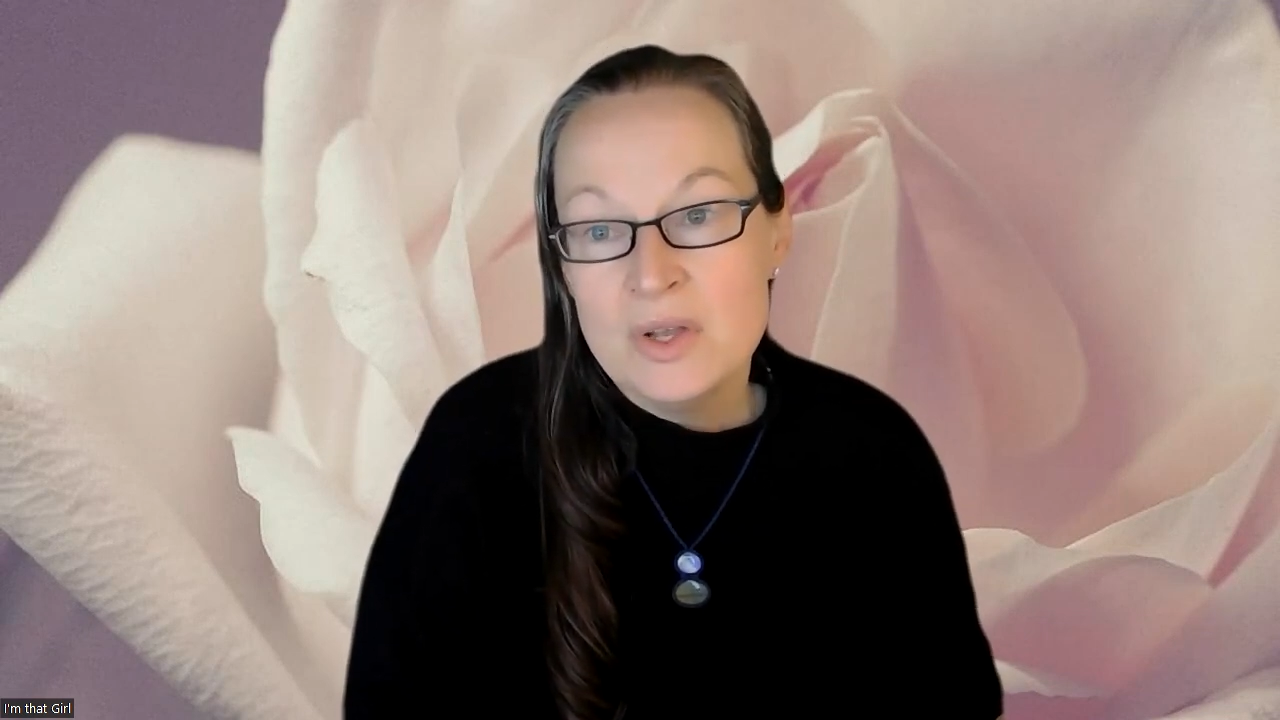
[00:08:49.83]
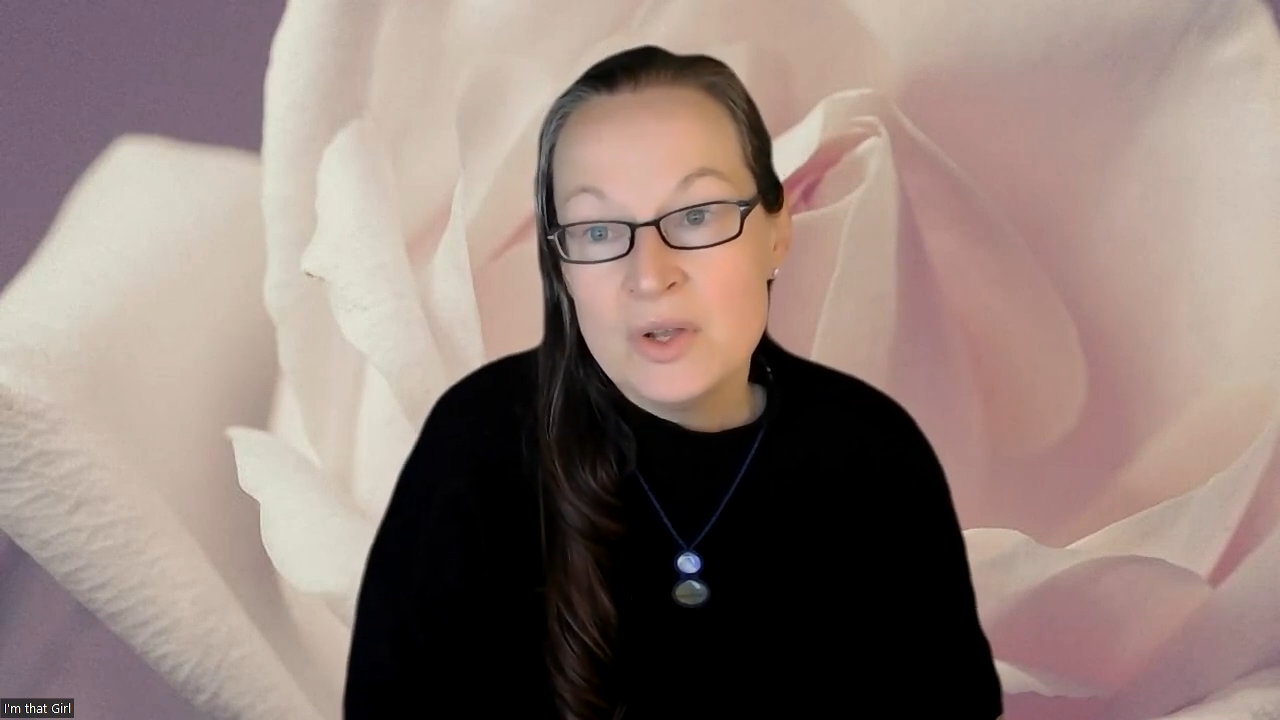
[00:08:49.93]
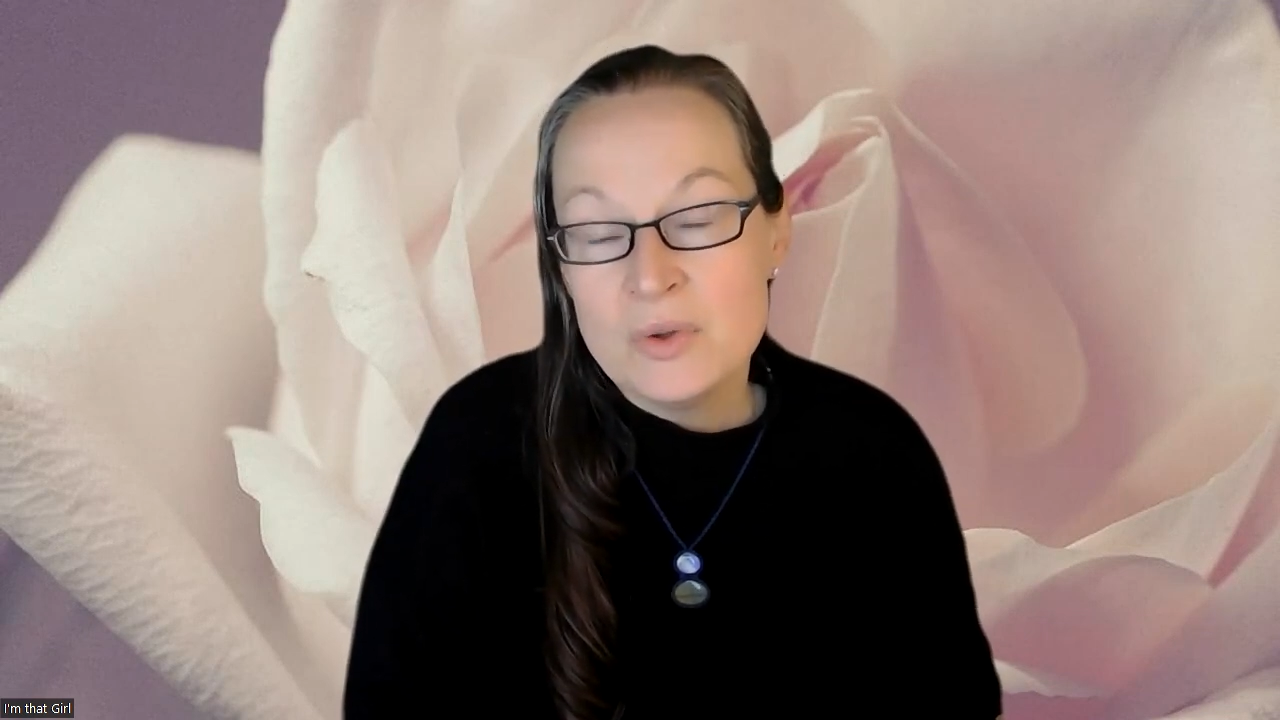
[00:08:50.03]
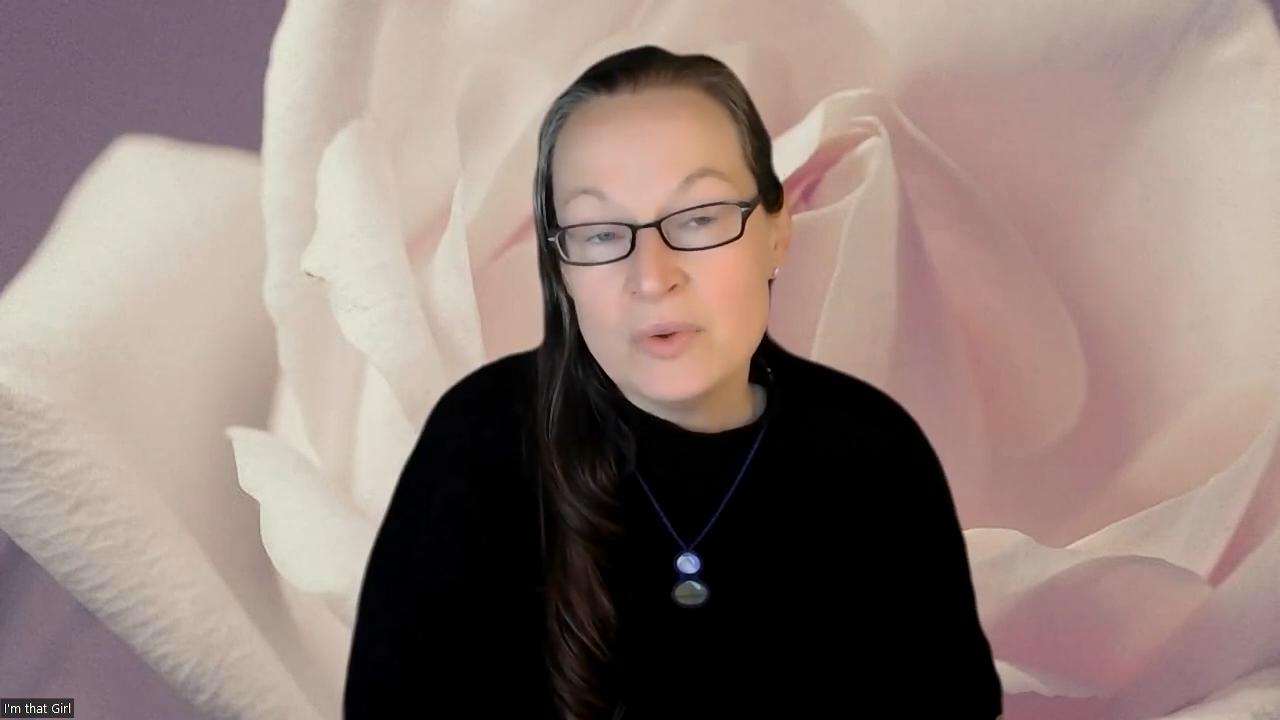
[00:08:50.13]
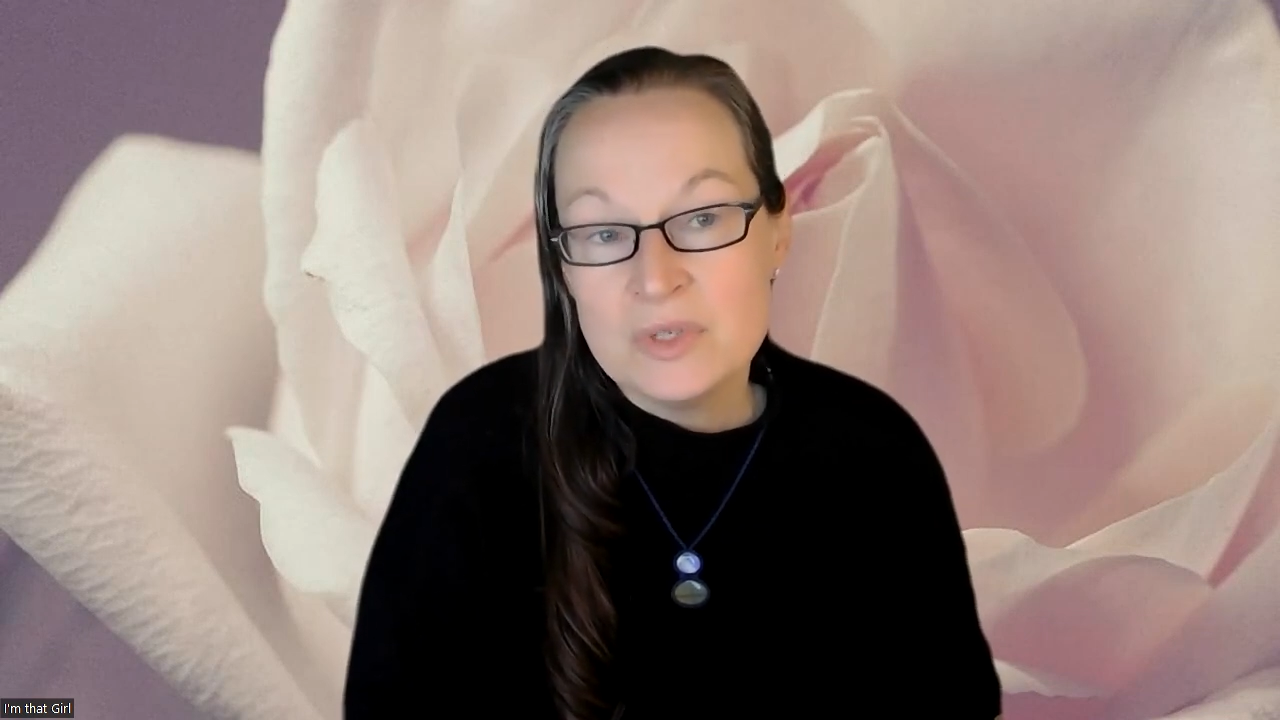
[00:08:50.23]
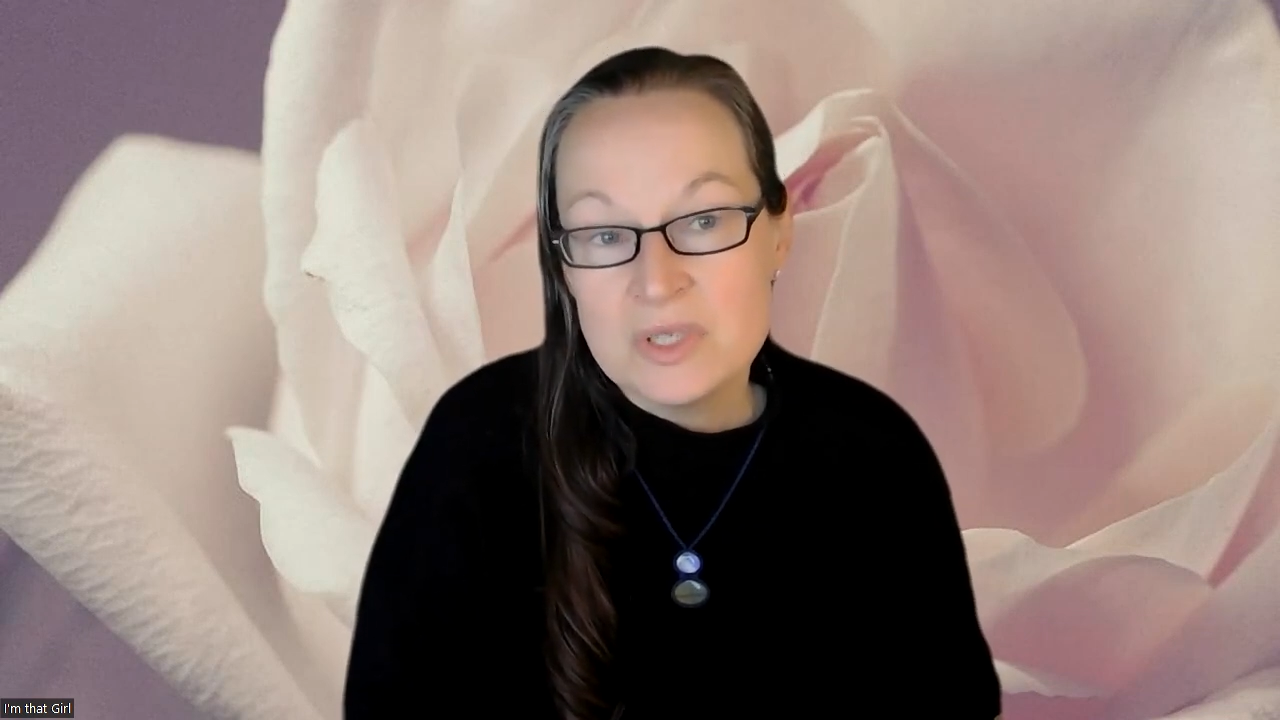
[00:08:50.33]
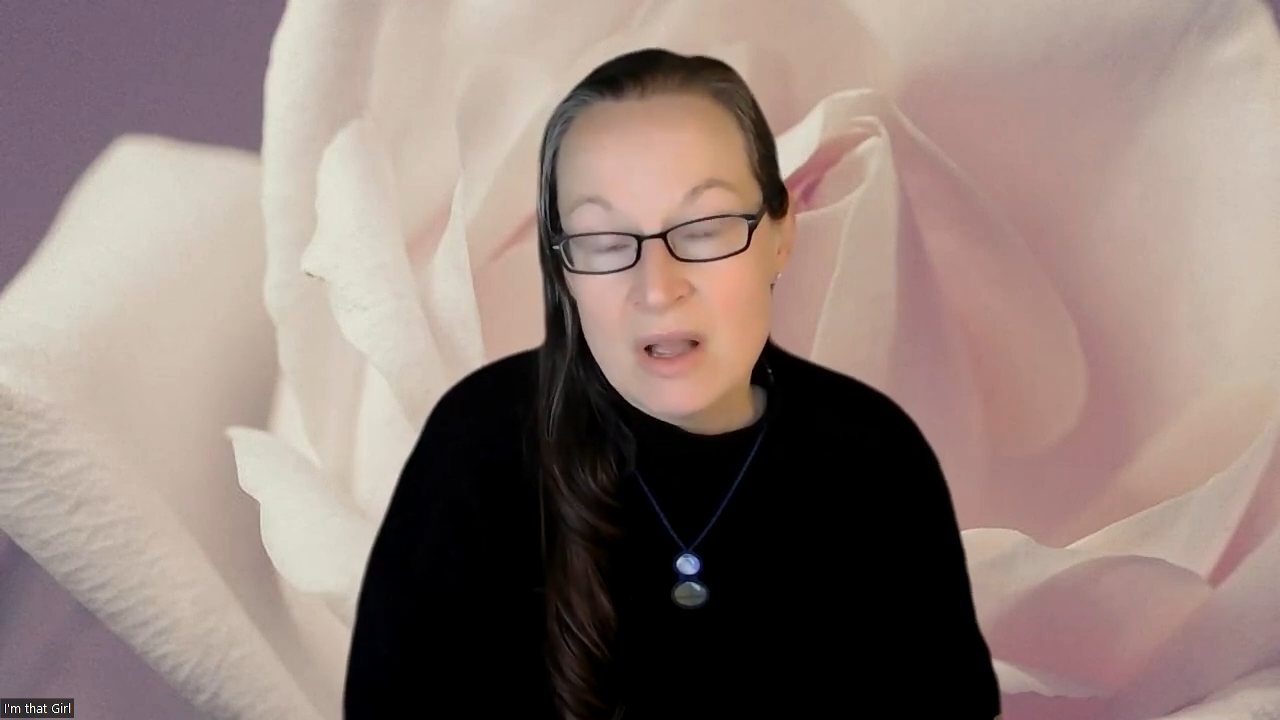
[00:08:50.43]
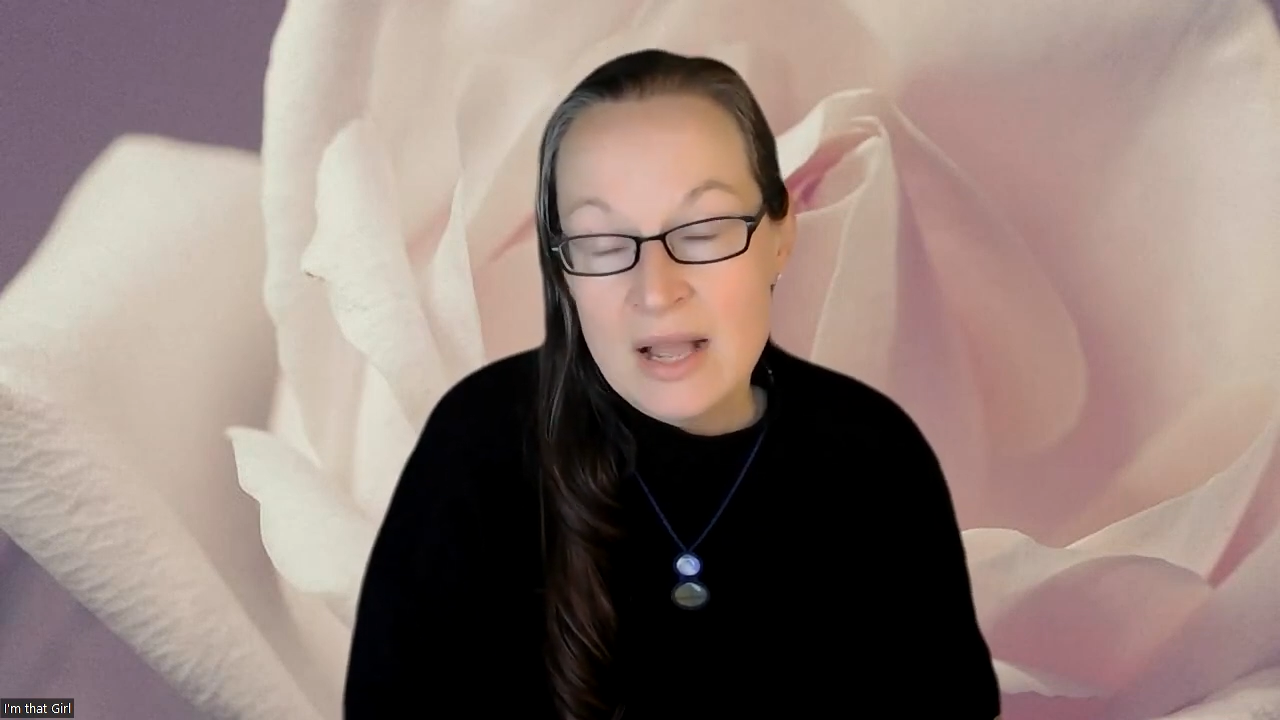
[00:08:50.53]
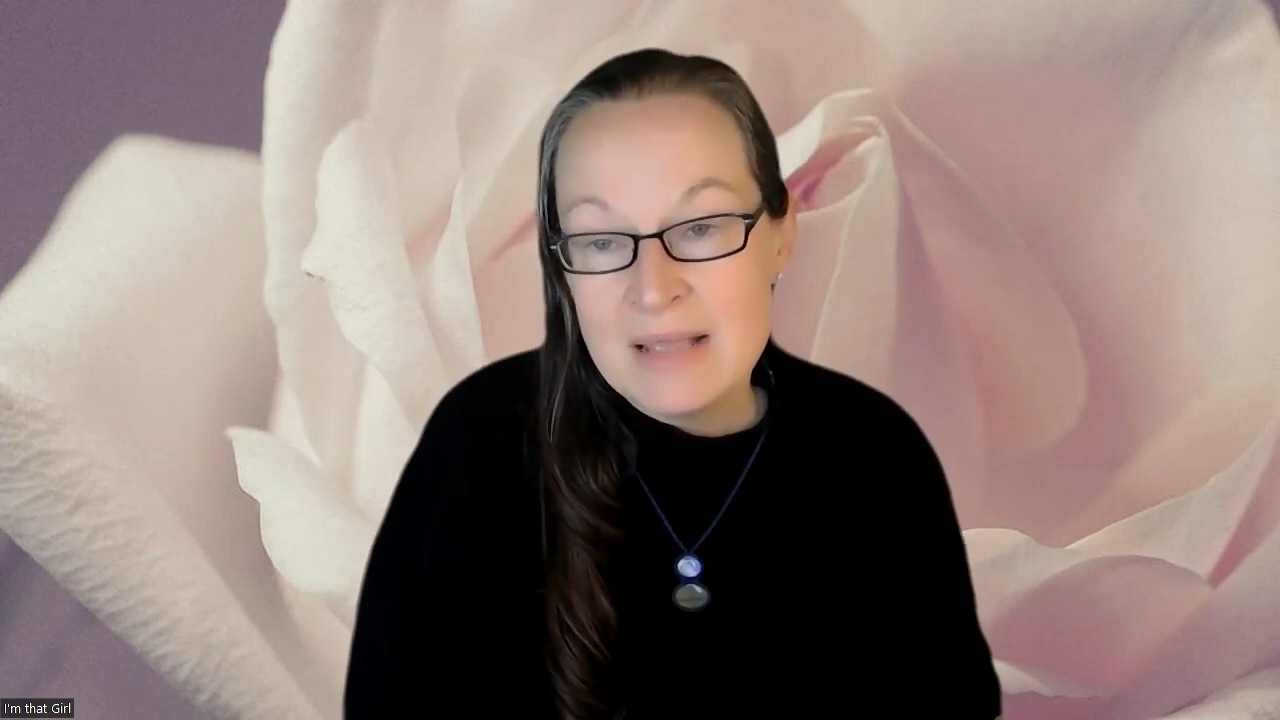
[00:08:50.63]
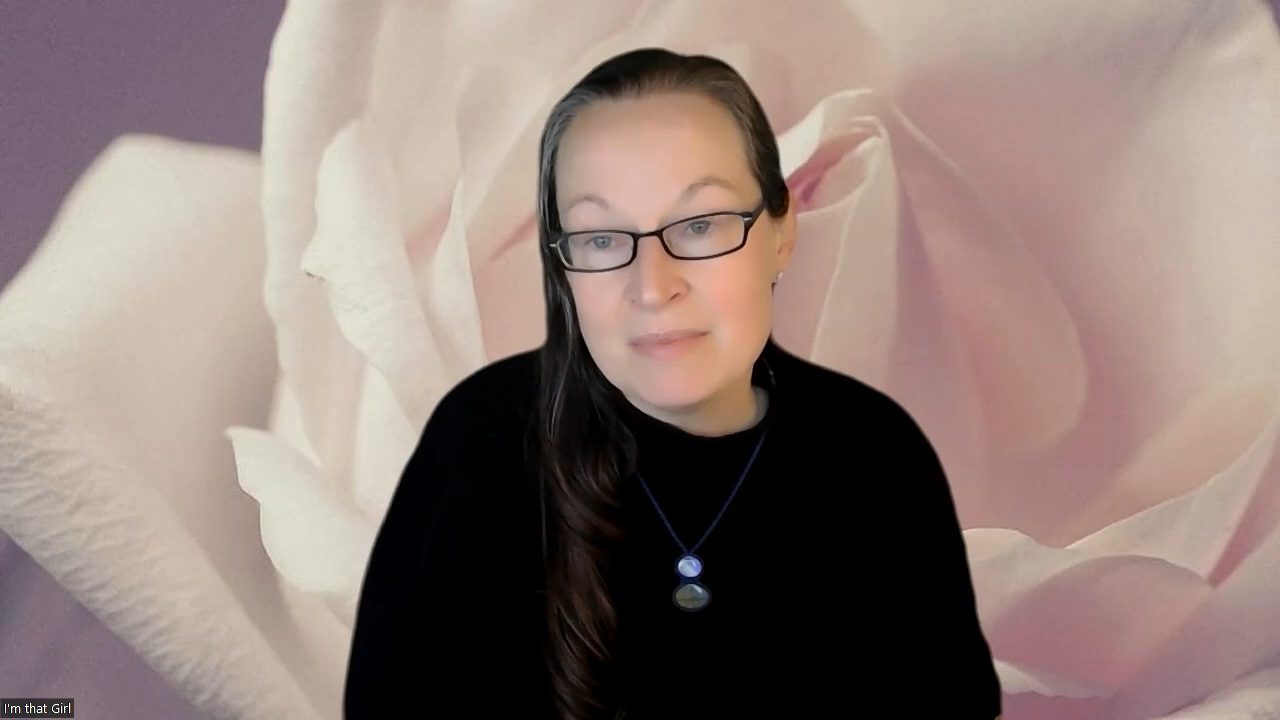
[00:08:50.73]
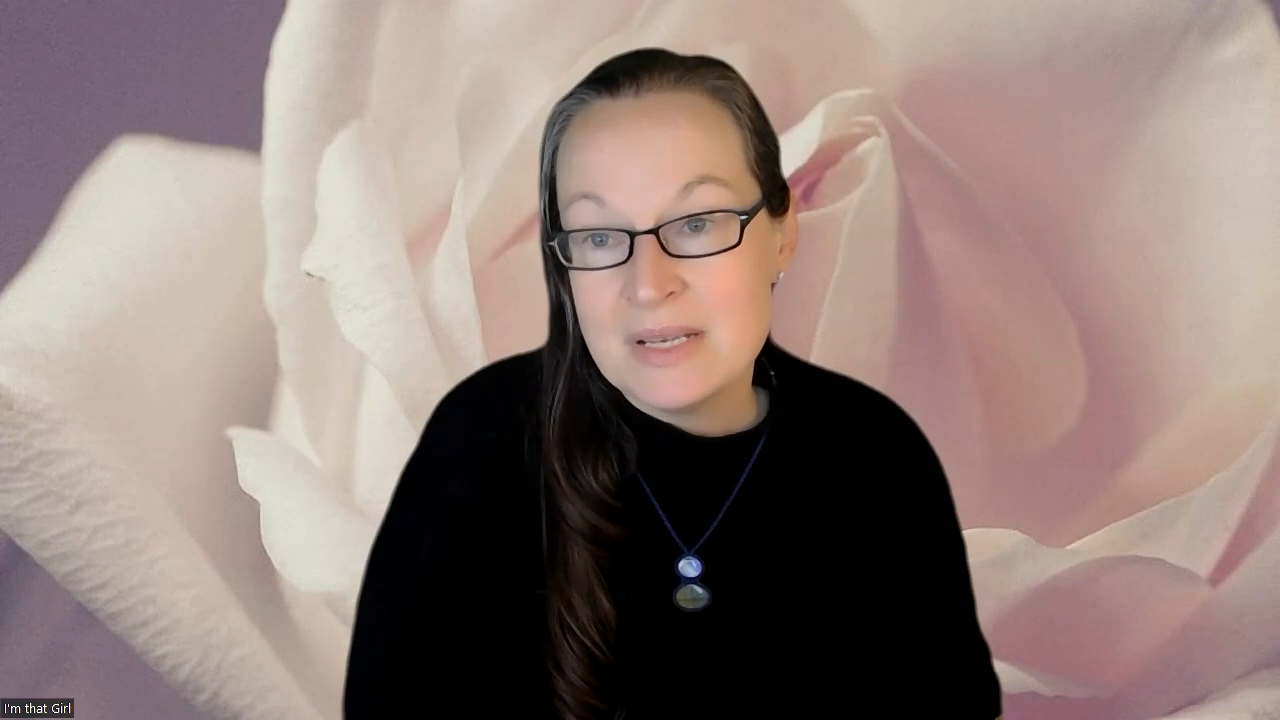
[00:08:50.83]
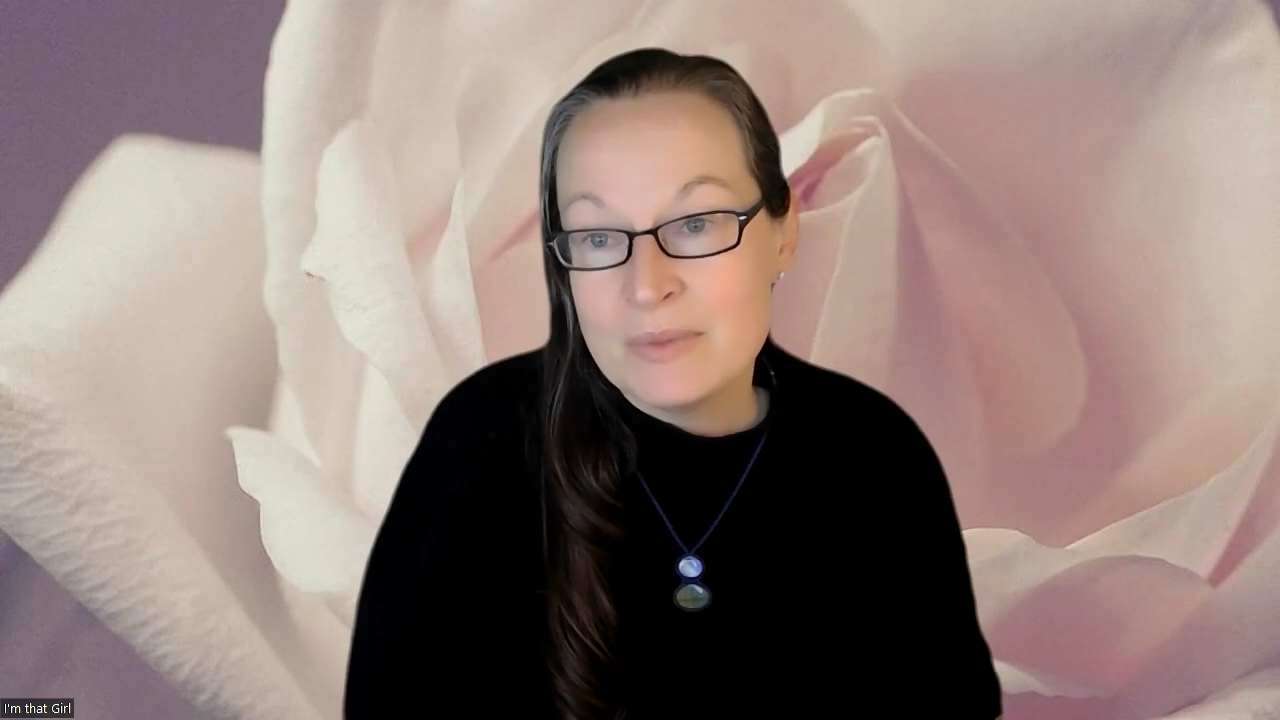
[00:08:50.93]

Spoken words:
who time